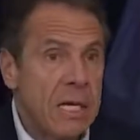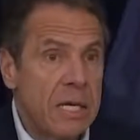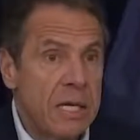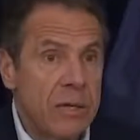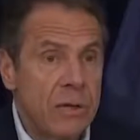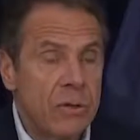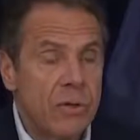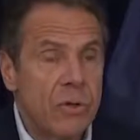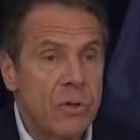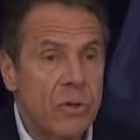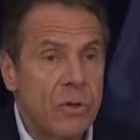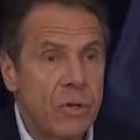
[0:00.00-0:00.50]

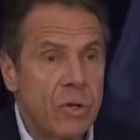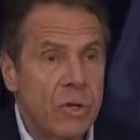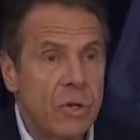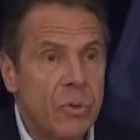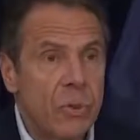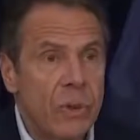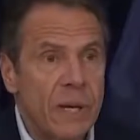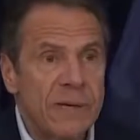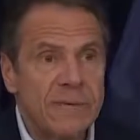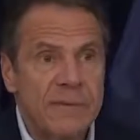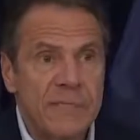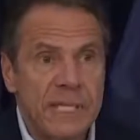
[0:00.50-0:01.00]
In New York,
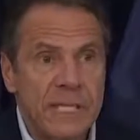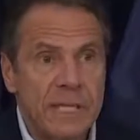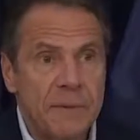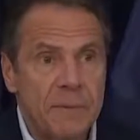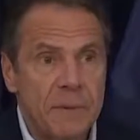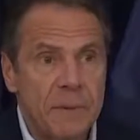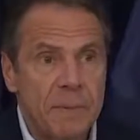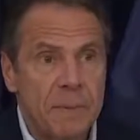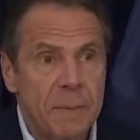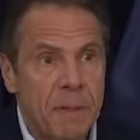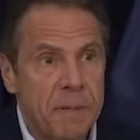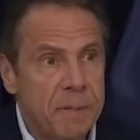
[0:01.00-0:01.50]
we have to keep
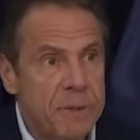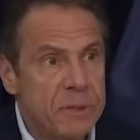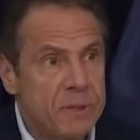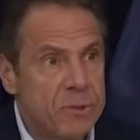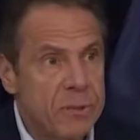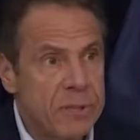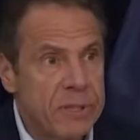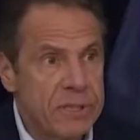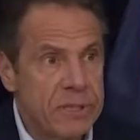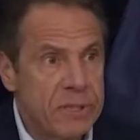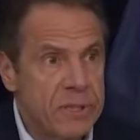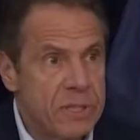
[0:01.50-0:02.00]
the public
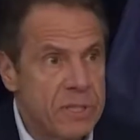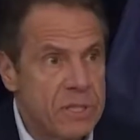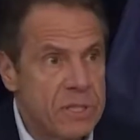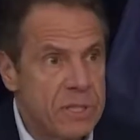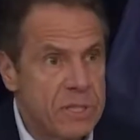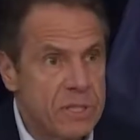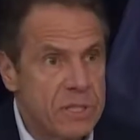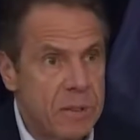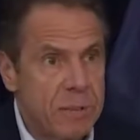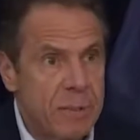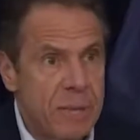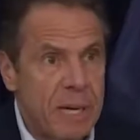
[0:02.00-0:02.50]
transit
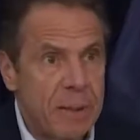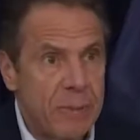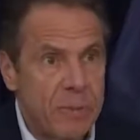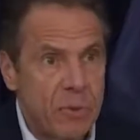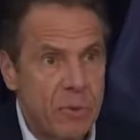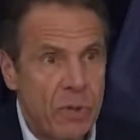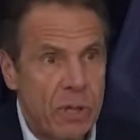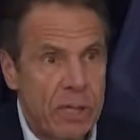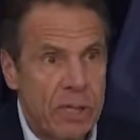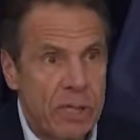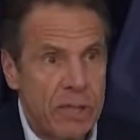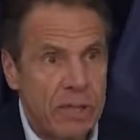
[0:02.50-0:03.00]
system
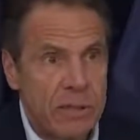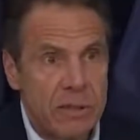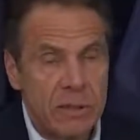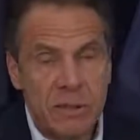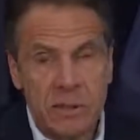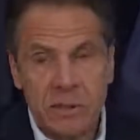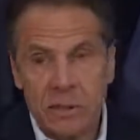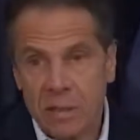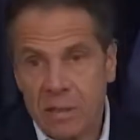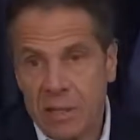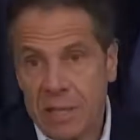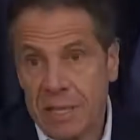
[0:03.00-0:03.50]
operating.
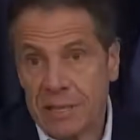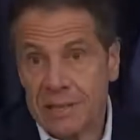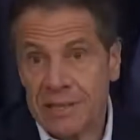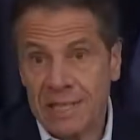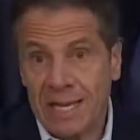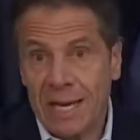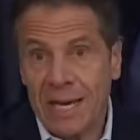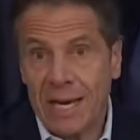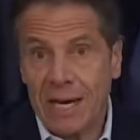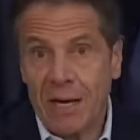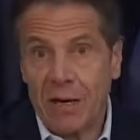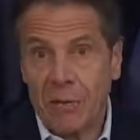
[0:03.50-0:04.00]
That's
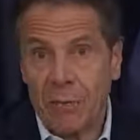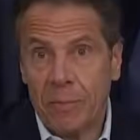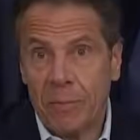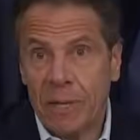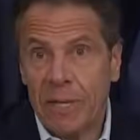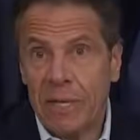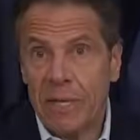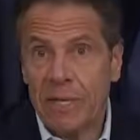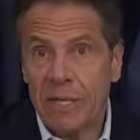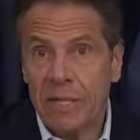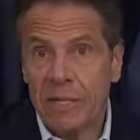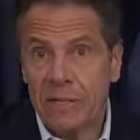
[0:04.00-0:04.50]
how
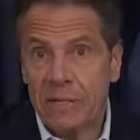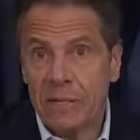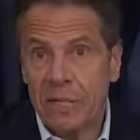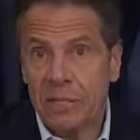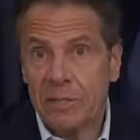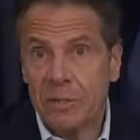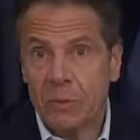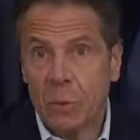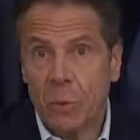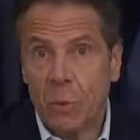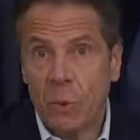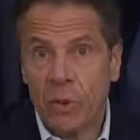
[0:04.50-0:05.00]
many
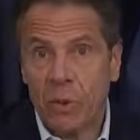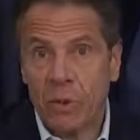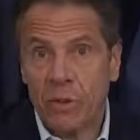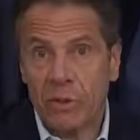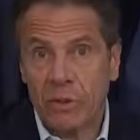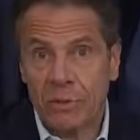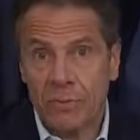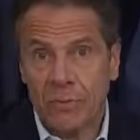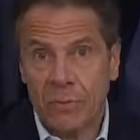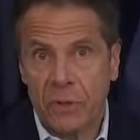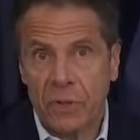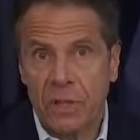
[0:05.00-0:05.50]
essential
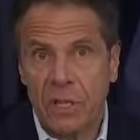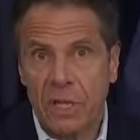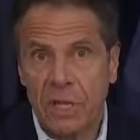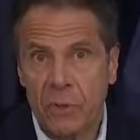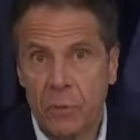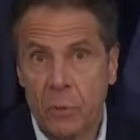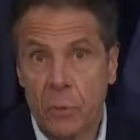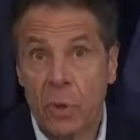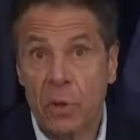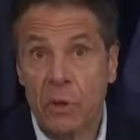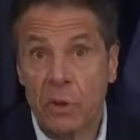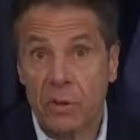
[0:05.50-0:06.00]
workers,
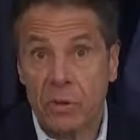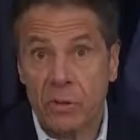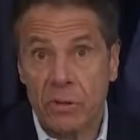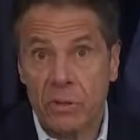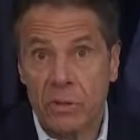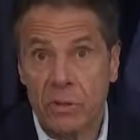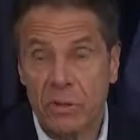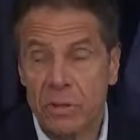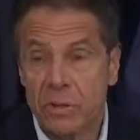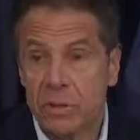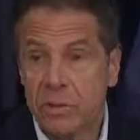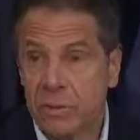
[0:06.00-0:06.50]
frontline
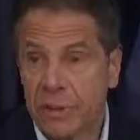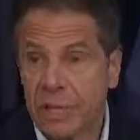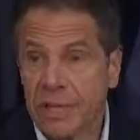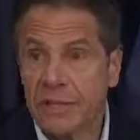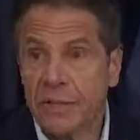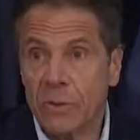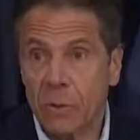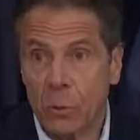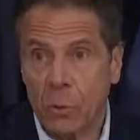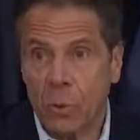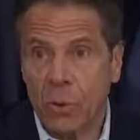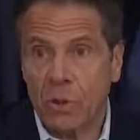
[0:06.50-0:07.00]
workers,
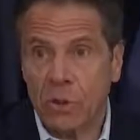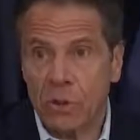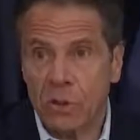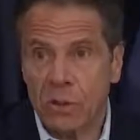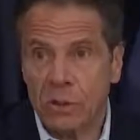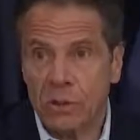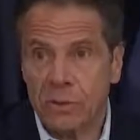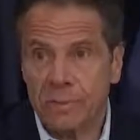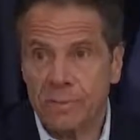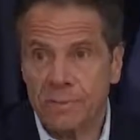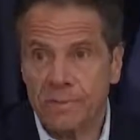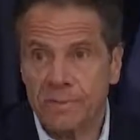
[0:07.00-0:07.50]
get to work.
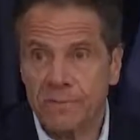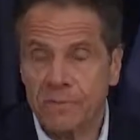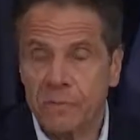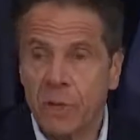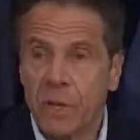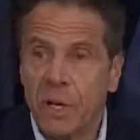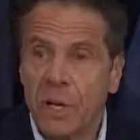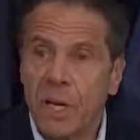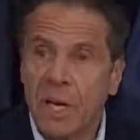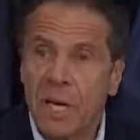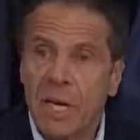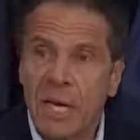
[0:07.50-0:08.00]

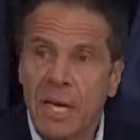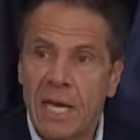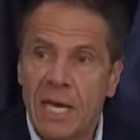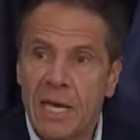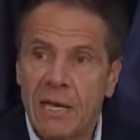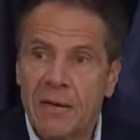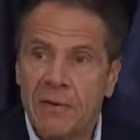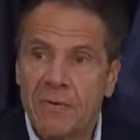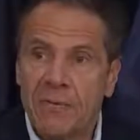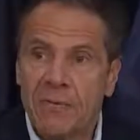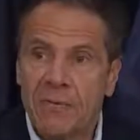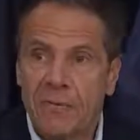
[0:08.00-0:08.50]

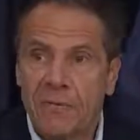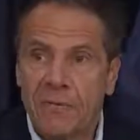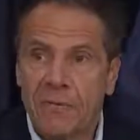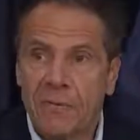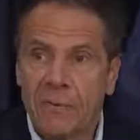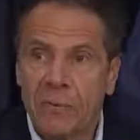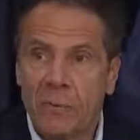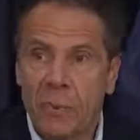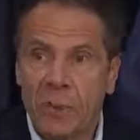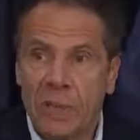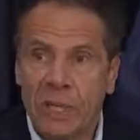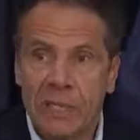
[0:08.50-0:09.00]
If
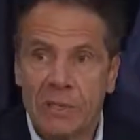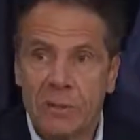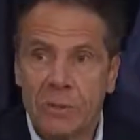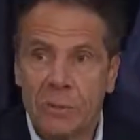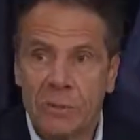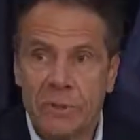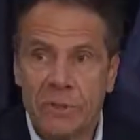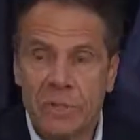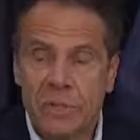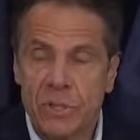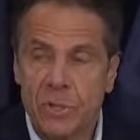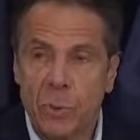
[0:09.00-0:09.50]
we got to
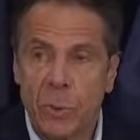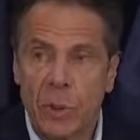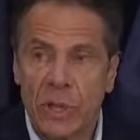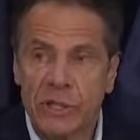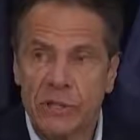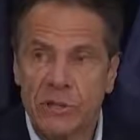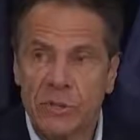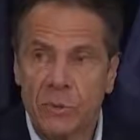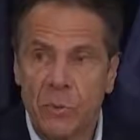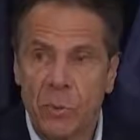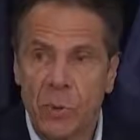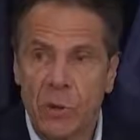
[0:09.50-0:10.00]
a
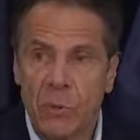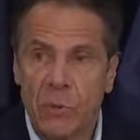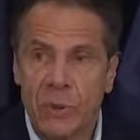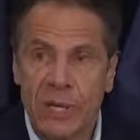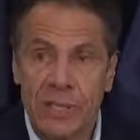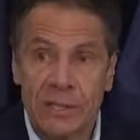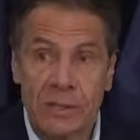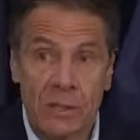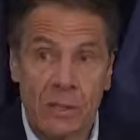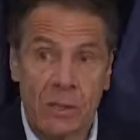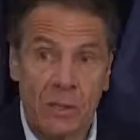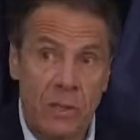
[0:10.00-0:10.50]
situation where we
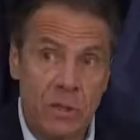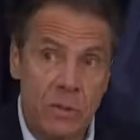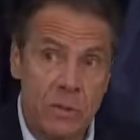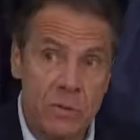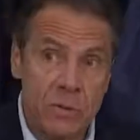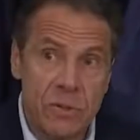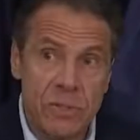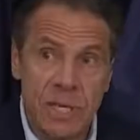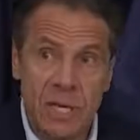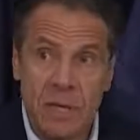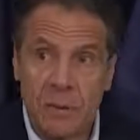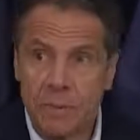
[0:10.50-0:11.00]
had to
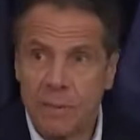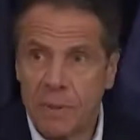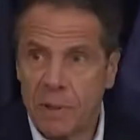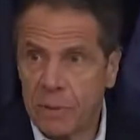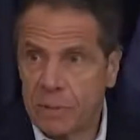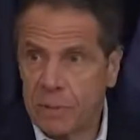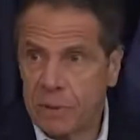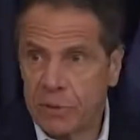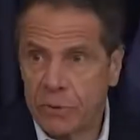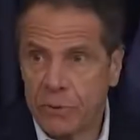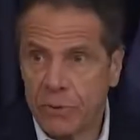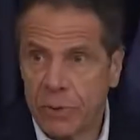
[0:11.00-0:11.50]
close down
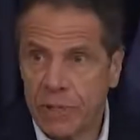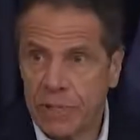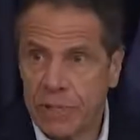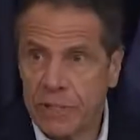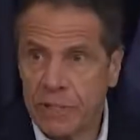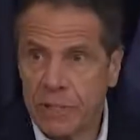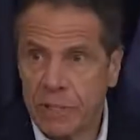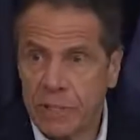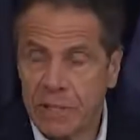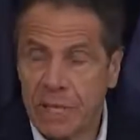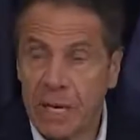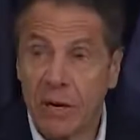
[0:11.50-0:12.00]
public
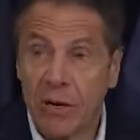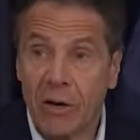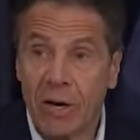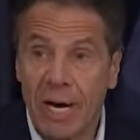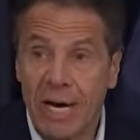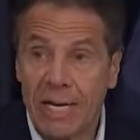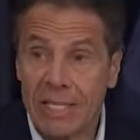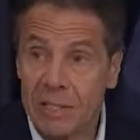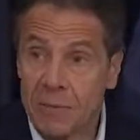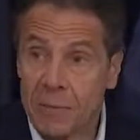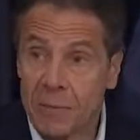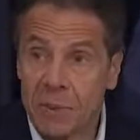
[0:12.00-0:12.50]
transit, our
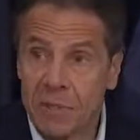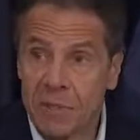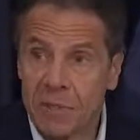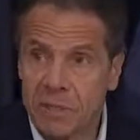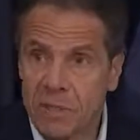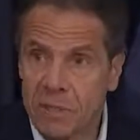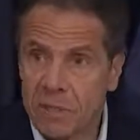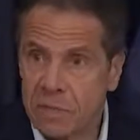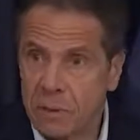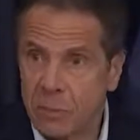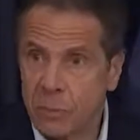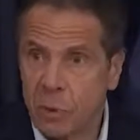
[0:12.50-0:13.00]
hospital
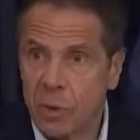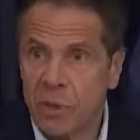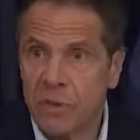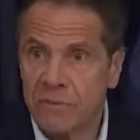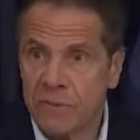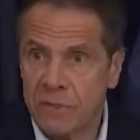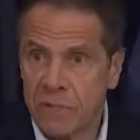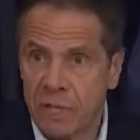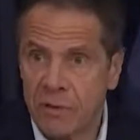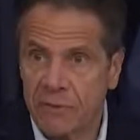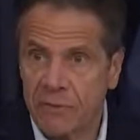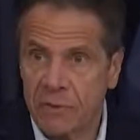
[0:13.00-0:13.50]
system would
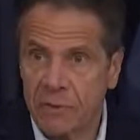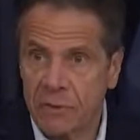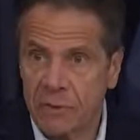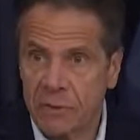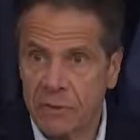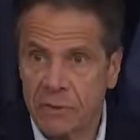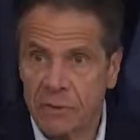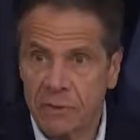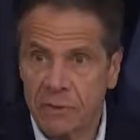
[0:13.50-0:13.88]
have suffered.